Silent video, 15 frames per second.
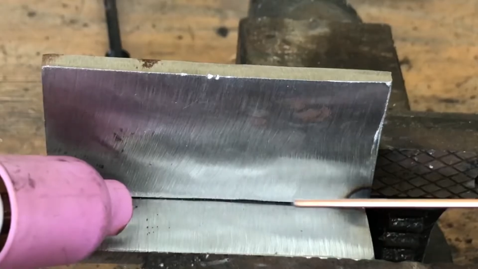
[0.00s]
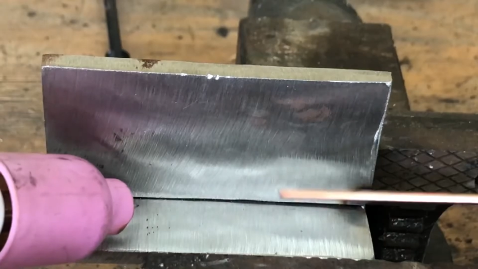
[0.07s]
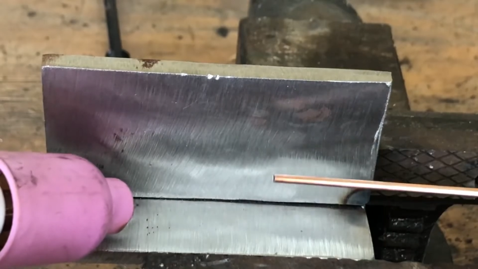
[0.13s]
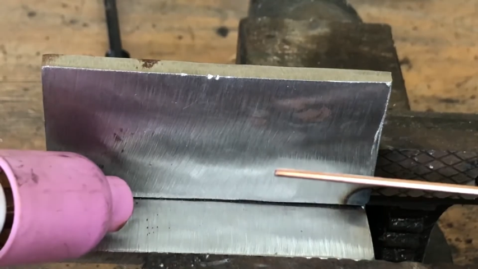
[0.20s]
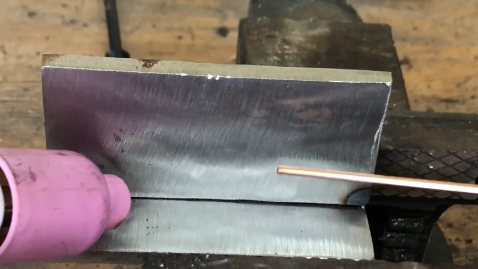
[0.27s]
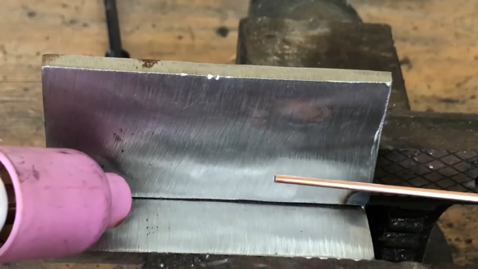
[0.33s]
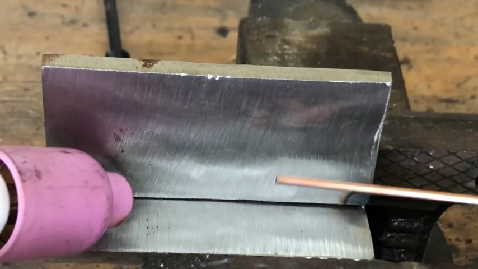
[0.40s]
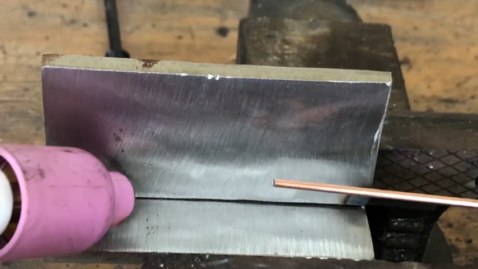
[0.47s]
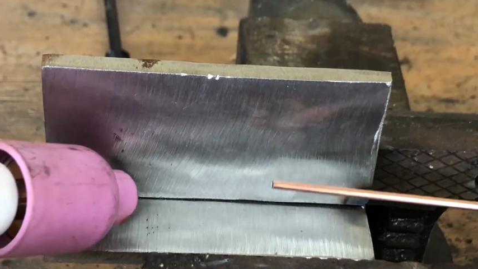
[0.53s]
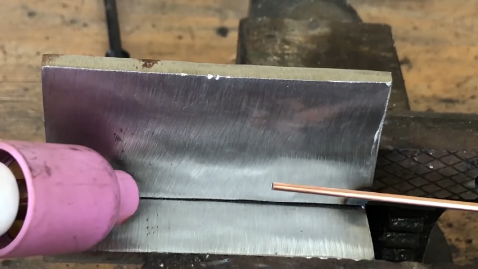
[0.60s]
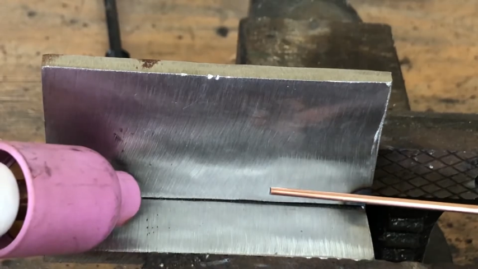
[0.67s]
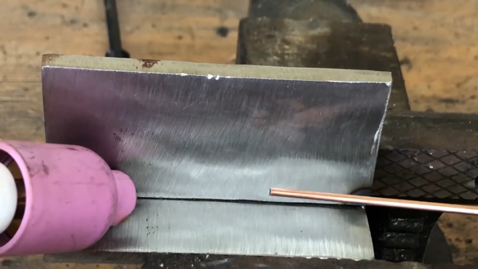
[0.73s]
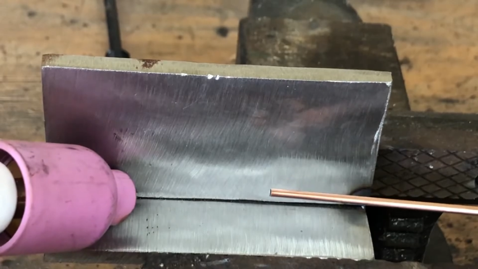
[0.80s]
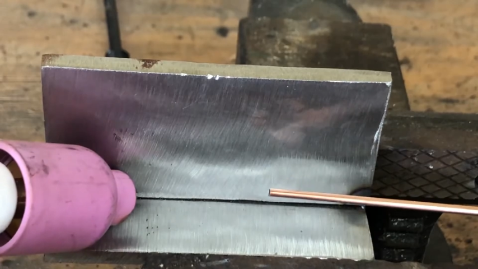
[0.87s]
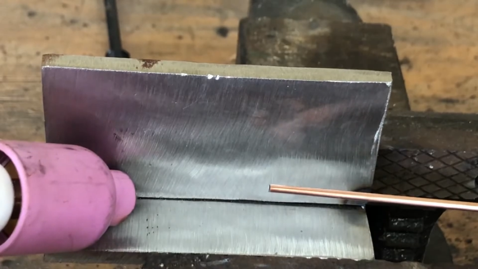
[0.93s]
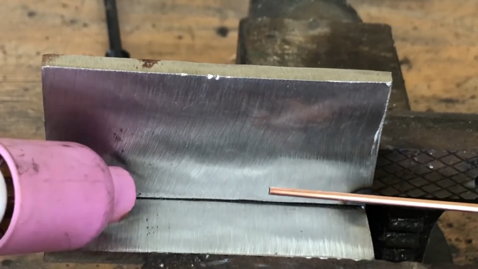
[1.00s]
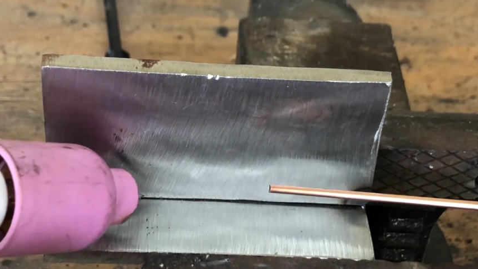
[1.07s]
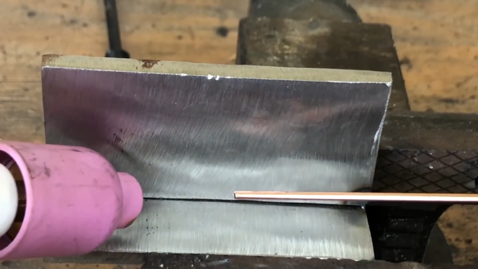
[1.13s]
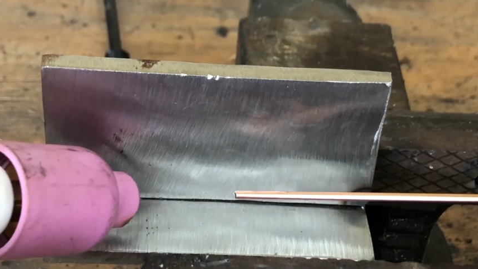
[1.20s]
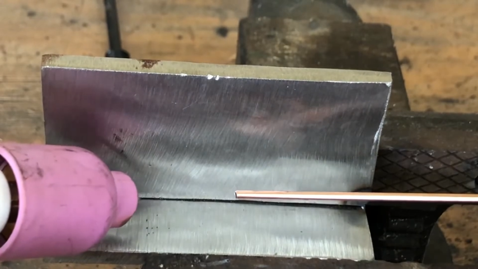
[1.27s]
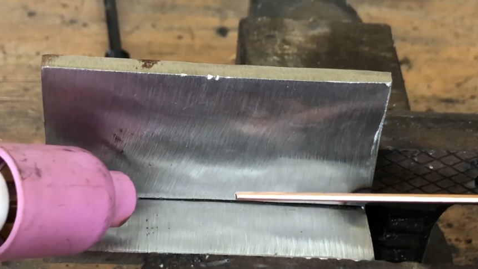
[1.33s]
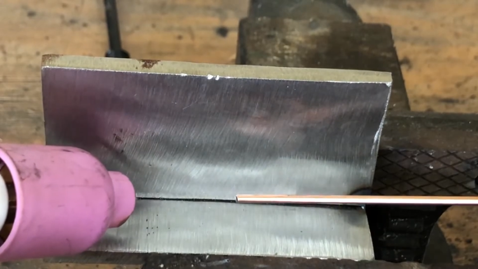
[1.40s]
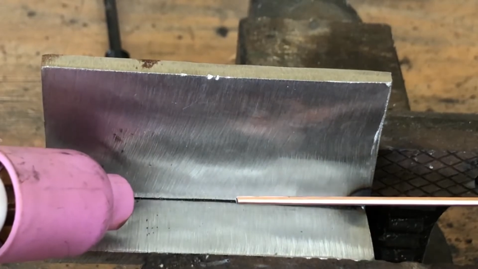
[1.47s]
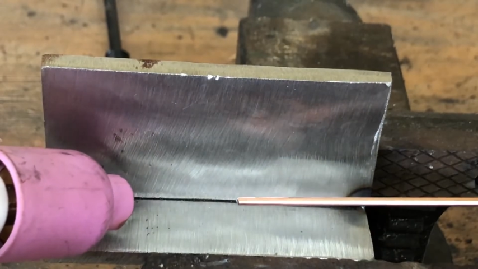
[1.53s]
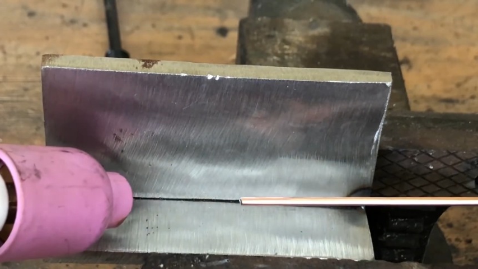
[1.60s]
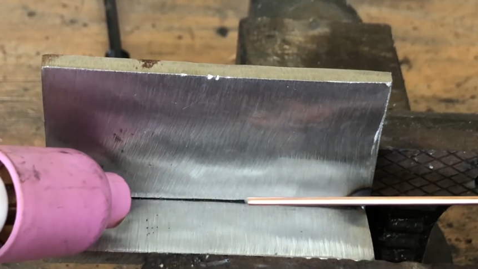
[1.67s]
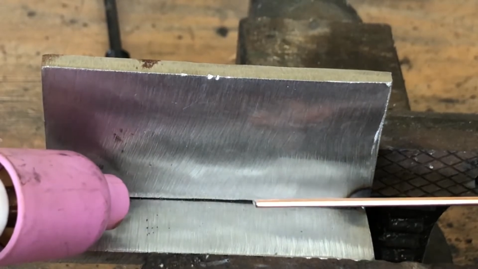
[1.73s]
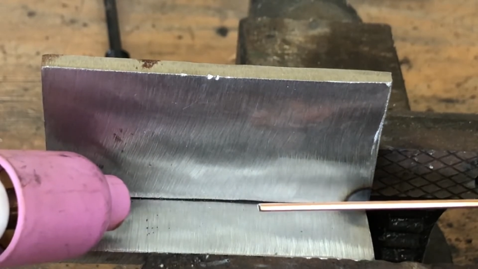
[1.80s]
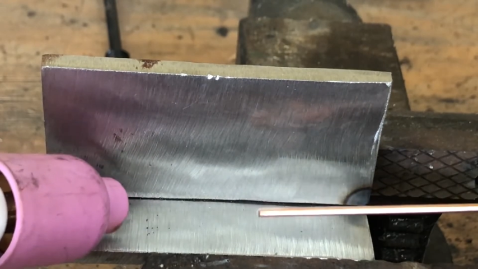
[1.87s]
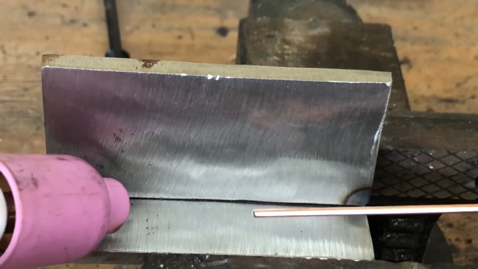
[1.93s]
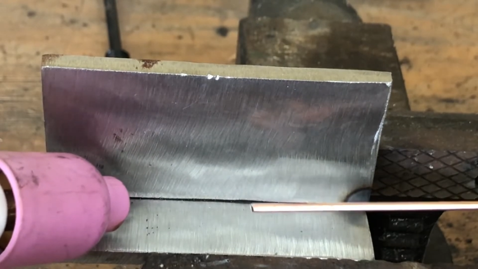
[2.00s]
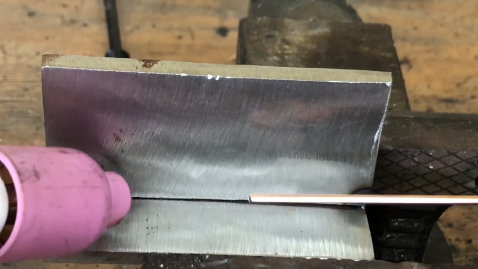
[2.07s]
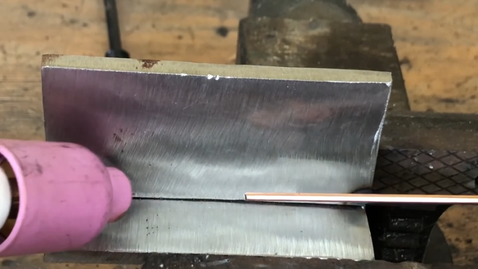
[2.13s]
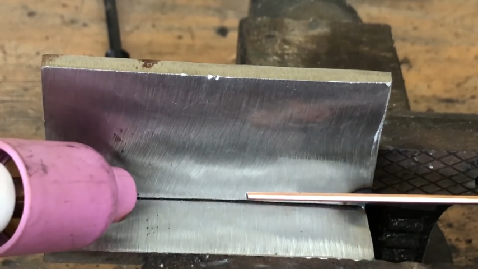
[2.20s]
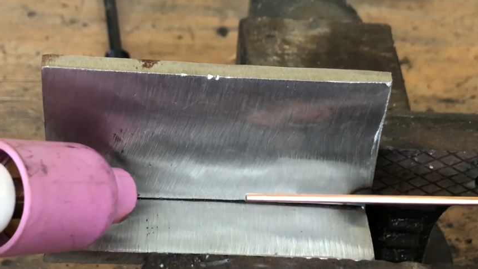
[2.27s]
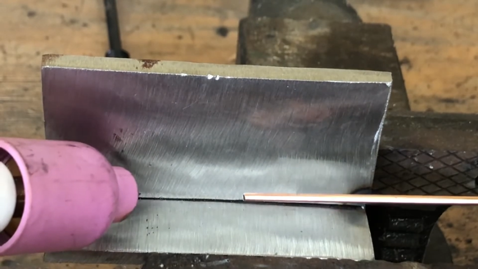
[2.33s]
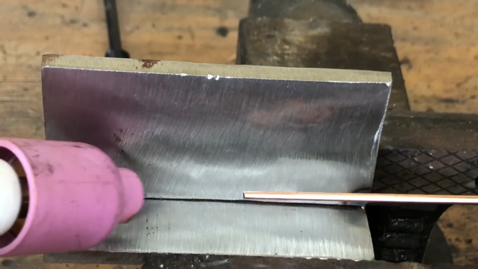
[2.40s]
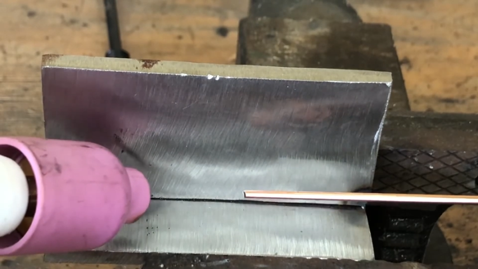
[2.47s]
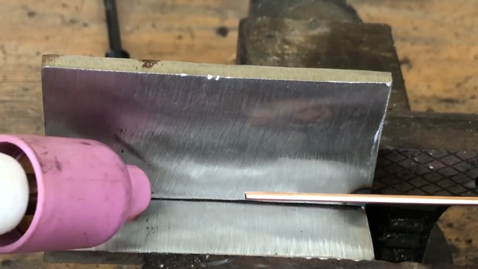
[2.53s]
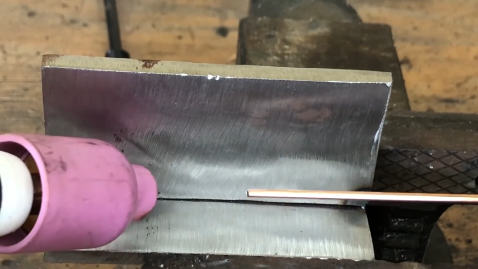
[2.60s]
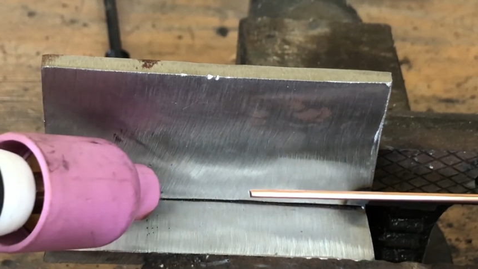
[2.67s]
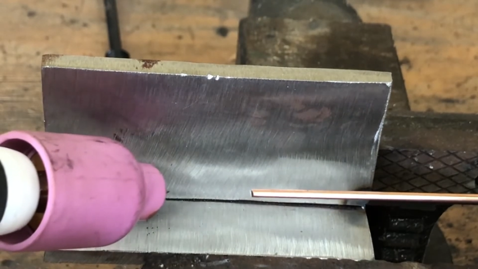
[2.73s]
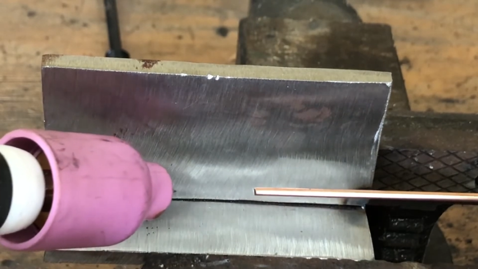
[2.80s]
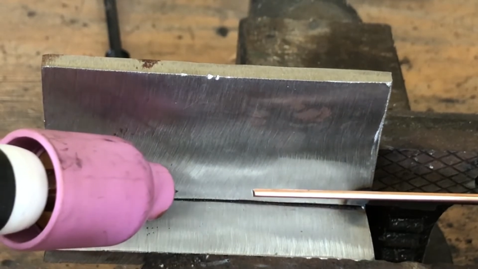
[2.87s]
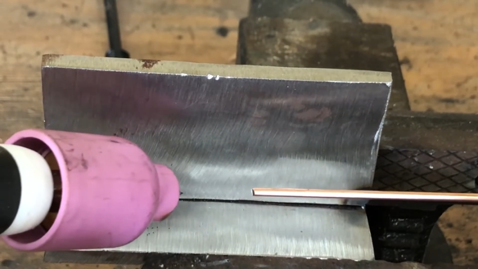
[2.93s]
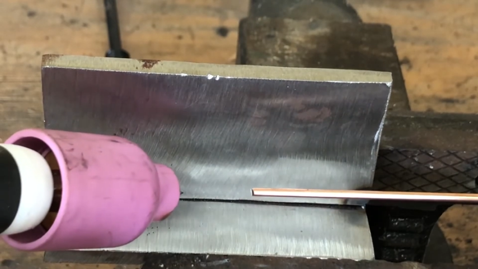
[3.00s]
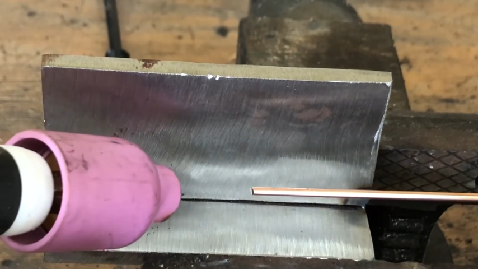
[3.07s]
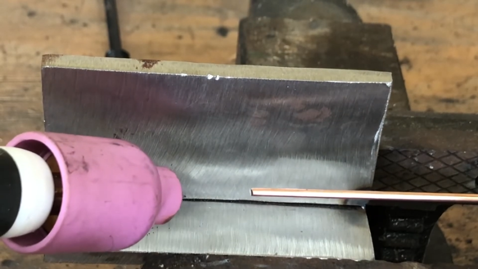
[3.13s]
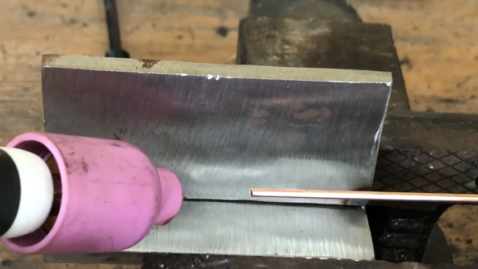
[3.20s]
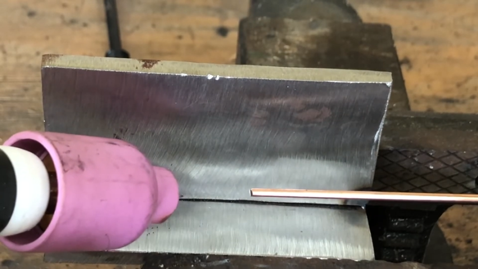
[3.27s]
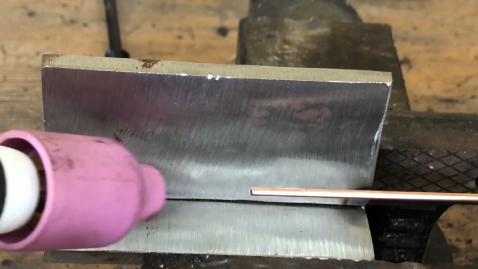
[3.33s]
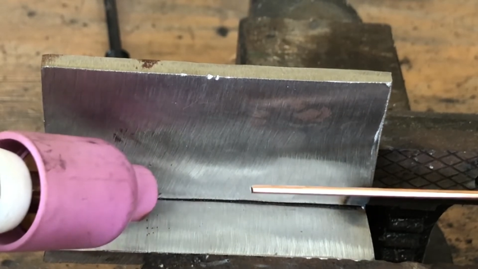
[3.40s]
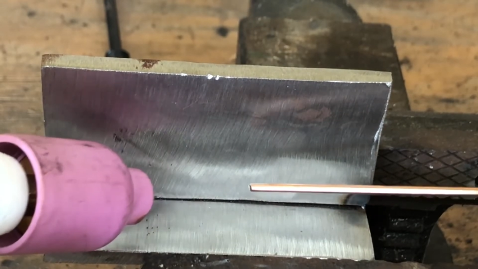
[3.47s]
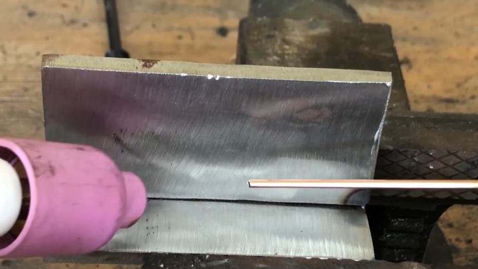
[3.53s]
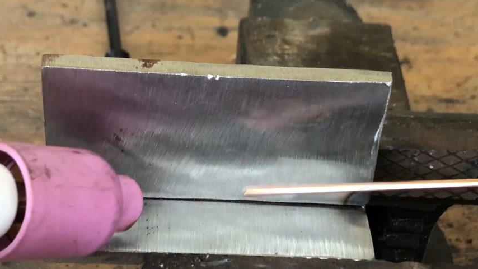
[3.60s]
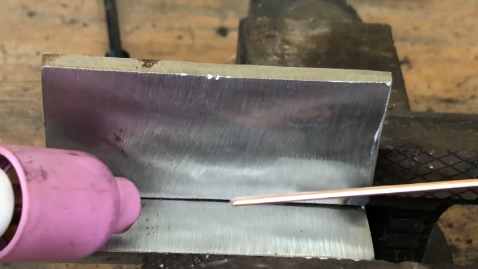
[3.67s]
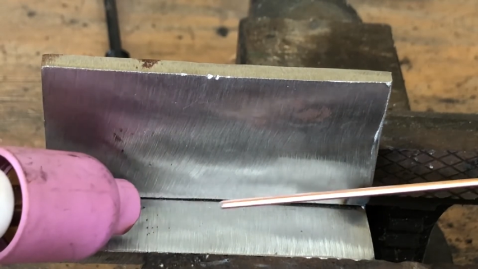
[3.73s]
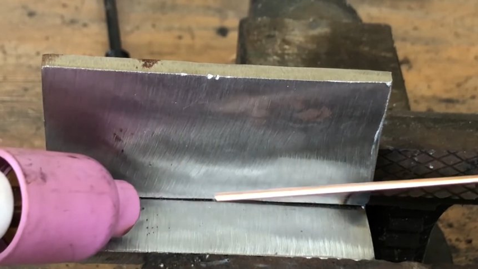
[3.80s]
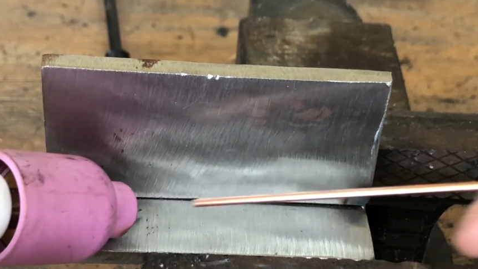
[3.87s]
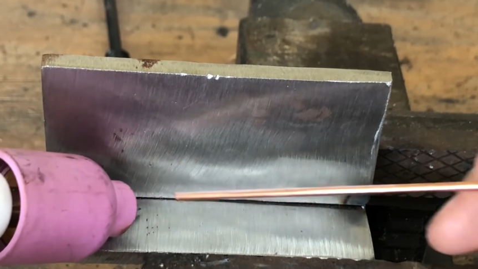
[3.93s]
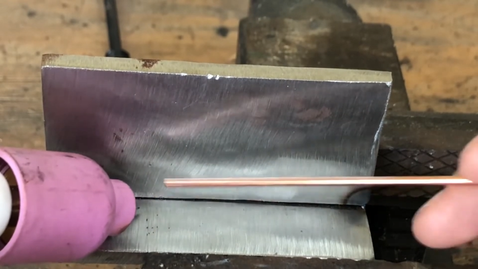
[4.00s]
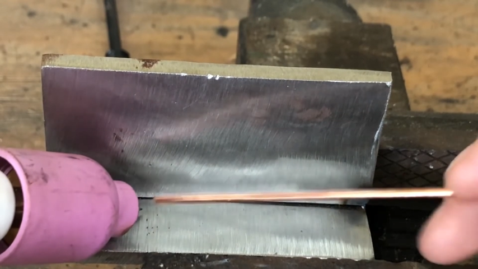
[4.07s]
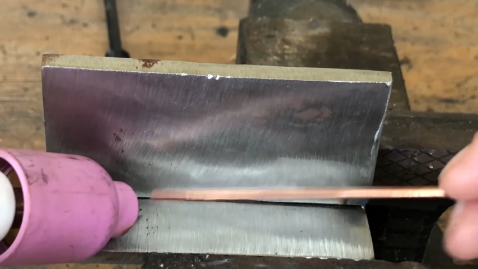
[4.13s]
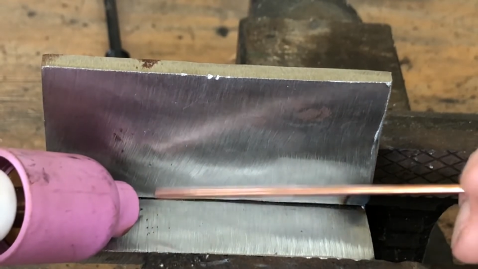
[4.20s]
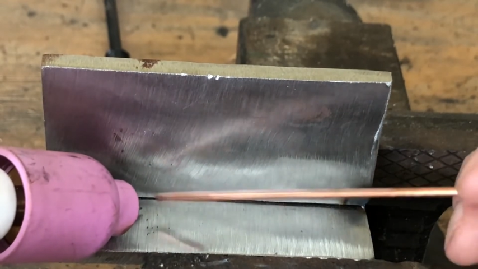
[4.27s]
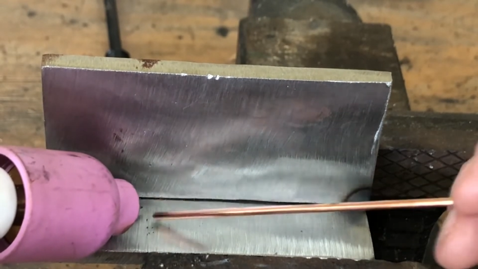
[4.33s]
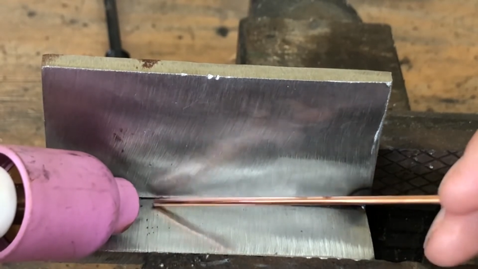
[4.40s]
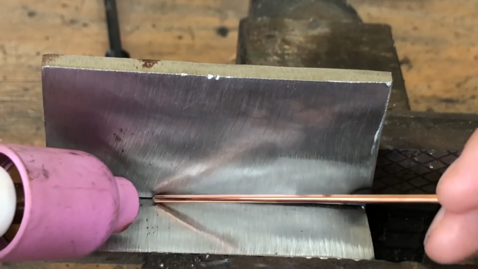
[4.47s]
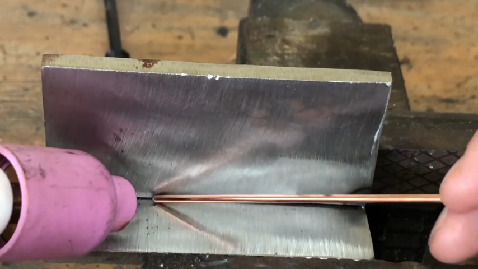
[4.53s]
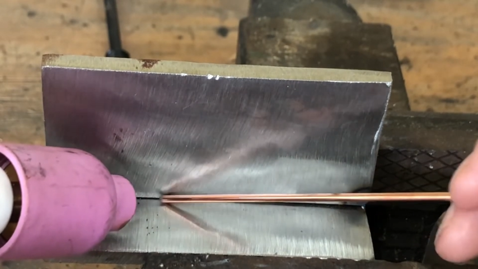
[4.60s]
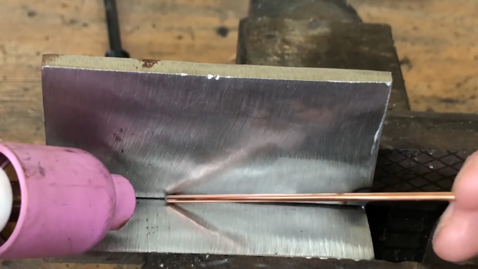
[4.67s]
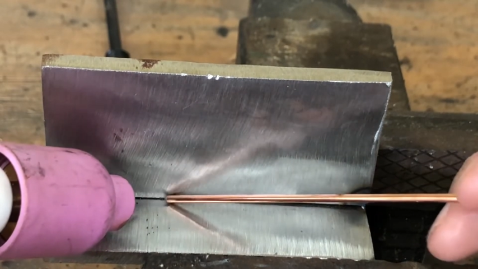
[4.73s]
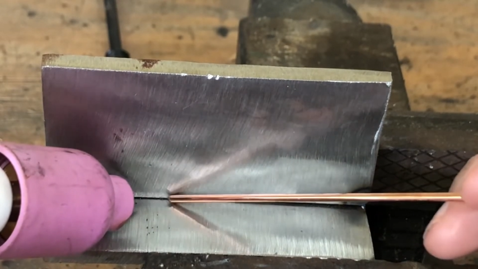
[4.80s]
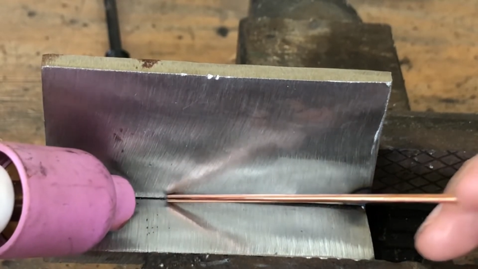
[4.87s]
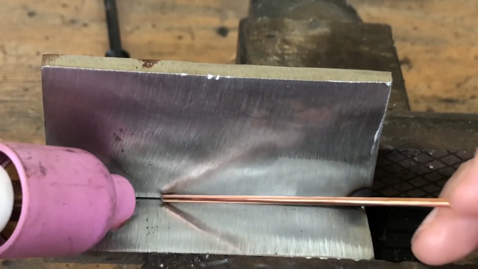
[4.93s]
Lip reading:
(no speaker visible)